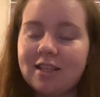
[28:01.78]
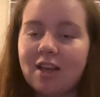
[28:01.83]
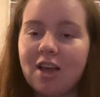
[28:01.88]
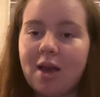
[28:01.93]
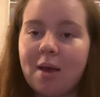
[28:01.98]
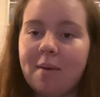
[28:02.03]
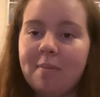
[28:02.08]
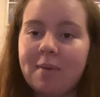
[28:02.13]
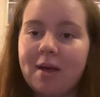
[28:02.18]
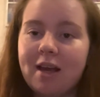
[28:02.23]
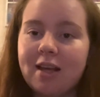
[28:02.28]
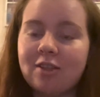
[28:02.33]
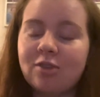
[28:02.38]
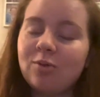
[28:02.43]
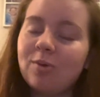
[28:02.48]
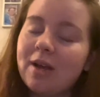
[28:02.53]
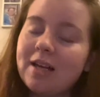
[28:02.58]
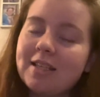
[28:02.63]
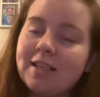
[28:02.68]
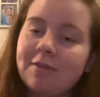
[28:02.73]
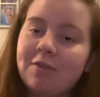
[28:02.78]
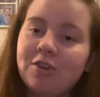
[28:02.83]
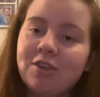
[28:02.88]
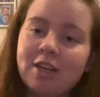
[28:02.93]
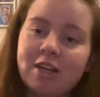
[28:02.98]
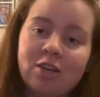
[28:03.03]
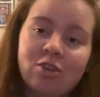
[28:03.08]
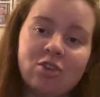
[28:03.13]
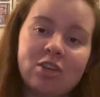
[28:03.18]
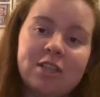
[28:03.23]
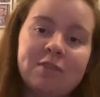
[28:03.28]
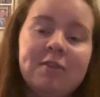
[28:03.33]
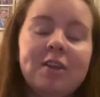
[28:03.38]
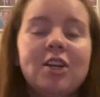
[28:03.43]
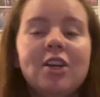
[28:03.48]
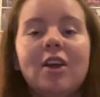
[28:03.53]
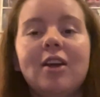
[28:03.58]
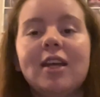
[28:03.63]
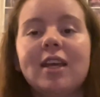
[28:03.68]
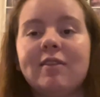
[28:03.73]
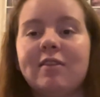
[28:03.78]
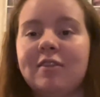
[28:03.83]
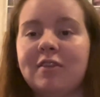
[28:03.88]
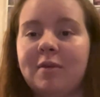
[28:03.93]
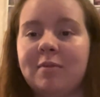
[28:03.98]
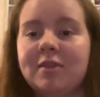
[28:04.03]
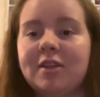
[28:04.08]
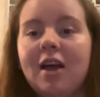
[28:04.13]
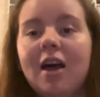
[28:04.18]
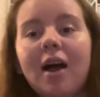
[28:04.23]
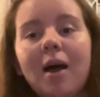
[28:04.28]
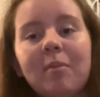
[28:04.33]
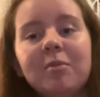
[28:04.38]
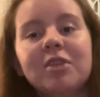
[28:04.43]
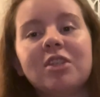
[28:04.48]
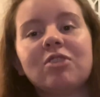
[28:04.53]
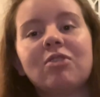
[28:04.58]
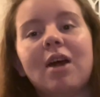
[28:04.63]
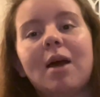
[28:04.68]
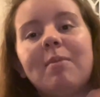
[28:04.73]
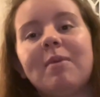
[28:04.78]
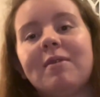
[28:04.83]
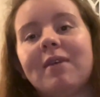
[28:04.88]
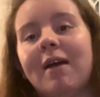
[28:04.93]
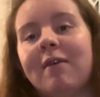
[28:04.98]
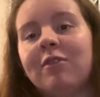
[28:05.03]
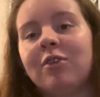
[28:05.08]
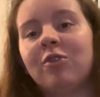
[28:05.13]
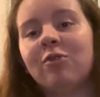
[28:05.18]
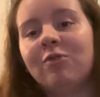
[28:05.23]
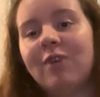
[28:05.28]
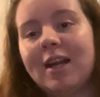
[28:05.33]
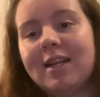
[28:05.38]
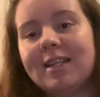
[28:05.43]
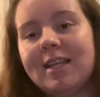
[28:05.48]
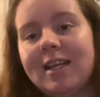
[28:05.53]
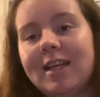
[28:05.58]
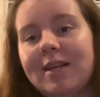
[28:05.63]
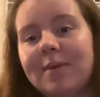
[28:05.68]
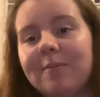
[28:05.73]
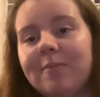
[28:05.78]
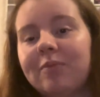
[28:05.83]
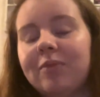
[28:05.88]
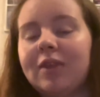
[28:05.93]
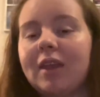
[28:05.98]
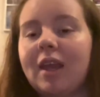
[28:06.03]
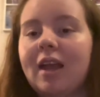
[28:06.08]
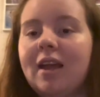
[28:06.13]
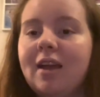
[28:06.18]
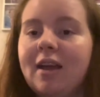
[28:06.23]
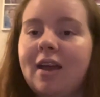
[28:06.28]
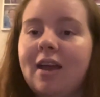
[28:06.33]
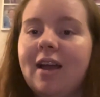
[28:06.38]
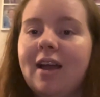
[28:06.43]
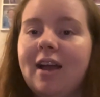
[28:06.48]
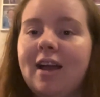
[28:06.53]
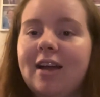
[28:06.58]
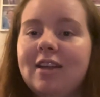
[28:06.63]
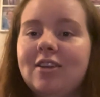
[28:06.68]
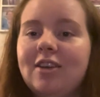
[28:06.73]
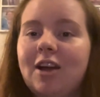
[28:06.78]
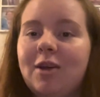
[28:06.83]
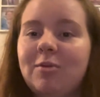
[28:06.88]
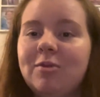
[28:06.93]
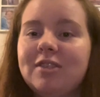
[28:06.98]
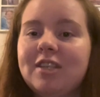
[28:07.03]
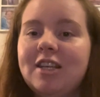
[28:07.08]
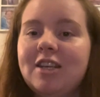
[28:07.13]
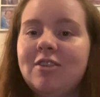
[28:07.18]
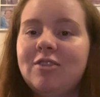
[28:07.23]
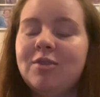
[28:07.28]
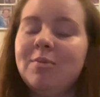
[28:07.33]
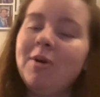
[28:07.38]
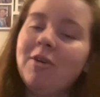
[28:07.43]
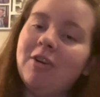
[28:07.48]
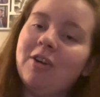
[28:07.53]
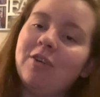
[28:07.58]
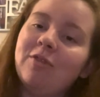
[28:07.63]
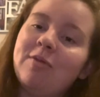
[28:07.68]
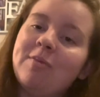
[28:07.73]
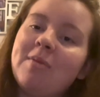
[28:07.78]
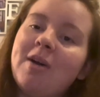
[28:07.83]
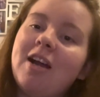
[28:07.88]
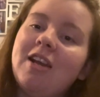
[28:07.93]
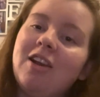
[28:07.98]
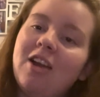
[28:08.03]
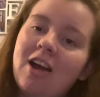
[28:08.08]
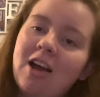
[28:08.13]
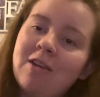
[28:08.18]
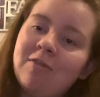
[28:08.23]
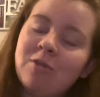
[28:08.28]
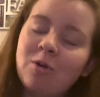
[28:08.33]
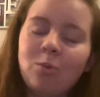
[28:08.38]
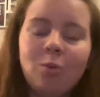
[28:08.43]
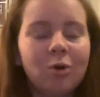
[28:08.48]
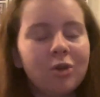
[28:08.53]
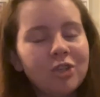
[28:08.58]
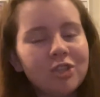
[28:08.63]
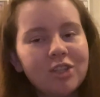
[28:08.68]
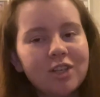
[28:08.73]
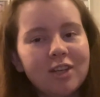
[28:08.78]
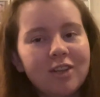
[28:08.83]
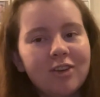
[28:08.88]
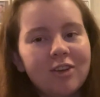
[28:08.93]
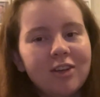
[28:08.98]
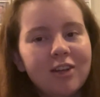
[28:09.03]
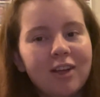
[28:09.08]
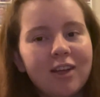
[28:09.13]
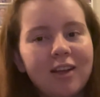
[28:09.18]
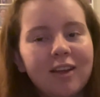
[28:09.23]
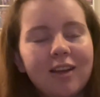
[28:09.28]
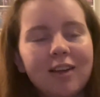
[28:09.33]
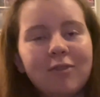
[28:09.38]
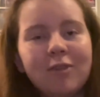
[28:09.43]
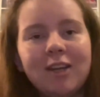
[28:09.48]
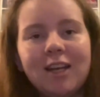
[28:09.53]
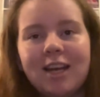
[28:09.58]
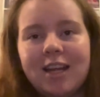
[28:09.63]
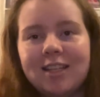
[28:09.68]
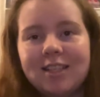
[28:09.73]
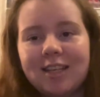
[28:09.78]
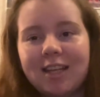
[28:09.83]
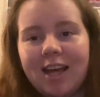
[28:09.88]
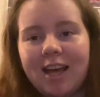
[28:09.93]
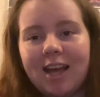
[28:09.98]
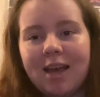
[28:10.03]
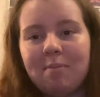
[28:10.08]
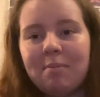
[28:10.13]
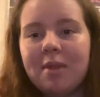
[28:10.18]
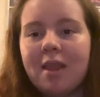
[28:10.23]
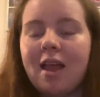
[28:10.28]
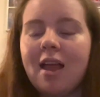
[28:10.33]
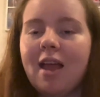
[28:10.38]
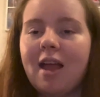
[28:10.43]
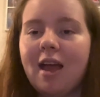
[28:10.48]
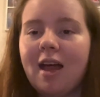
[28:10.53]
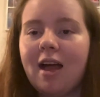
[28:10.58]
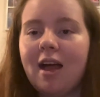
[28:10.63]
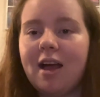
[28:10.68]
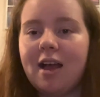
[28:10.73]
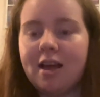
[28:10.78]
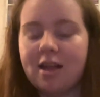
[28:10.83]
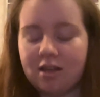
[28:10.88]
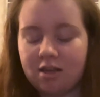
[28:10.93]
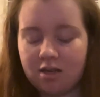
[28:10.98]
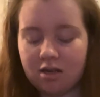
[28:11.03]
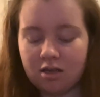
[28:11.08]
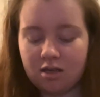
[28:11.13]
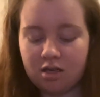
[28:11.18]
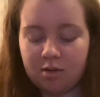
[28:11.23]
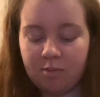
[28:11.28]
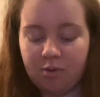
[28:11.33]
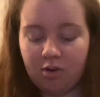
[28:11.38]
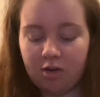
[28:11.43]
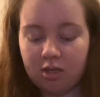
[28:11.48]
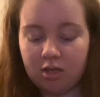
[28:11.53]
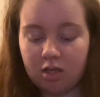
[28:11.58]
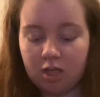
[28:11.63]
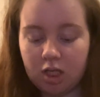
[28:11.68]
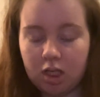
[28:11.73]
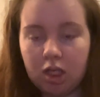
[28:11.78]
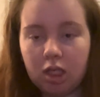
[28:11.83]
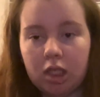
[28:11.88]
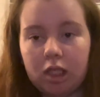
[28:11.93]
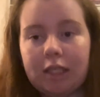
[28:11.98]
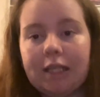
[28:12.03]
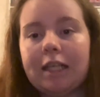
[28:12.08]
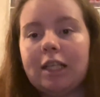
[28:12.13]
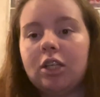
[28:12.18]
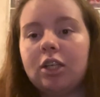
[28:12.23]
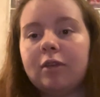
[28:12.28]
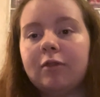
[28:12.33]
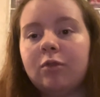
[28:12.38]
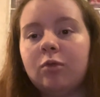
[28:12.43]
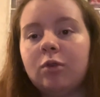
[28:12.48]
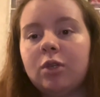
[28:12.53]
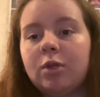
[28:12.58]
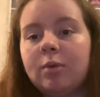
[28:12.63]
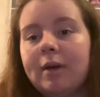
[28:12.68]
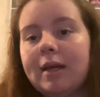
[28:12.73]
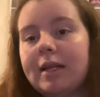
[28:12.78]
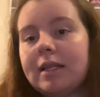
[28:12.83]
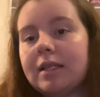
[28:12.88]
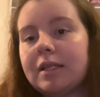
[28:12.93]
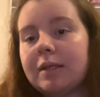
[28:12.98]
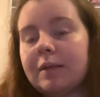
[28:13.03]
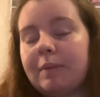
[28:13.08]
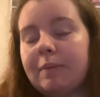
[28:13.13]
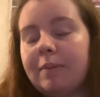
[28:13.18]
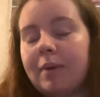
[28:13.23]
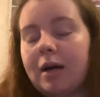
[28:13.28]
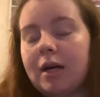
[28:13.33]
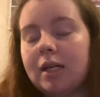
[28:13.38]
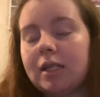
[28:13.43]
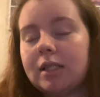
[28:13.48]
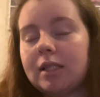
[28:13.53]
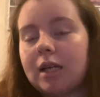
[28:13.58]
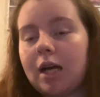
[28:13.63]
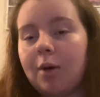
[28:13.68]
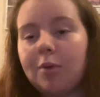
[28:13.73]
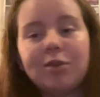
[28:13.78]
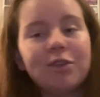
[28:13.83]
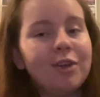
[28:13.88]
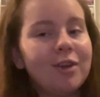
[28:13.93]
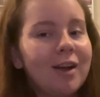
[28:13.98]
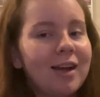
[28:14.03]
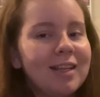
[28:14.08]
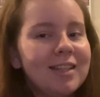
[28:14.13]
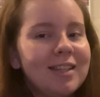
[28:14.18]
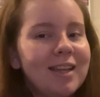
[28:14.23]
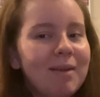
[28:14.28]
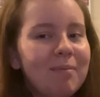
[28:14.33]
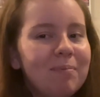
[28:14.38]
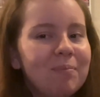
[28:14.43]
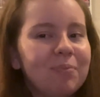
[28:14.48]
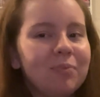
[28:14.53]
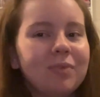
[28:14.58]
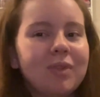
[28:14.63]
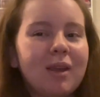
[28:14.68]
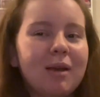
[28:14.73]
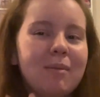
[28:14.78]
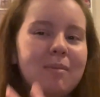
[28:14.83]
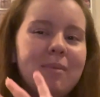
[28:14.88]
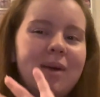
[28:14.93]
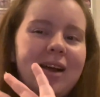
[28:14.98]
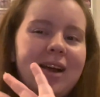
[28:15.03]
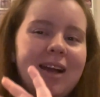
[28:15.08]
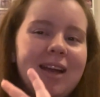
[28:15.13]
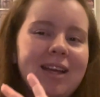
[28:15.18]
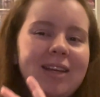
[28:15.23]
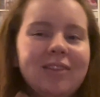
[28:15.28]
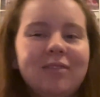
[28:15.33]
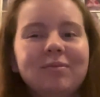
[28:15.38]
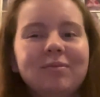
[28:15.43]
As always, if you did enjoy this video, give it a thumbs up, subscribe if you haven't already, and I will see you tomorrow, my live watch along for the Leicester game. And to be honest, I ain't looking forward to it, but I will see you guys then. Bye.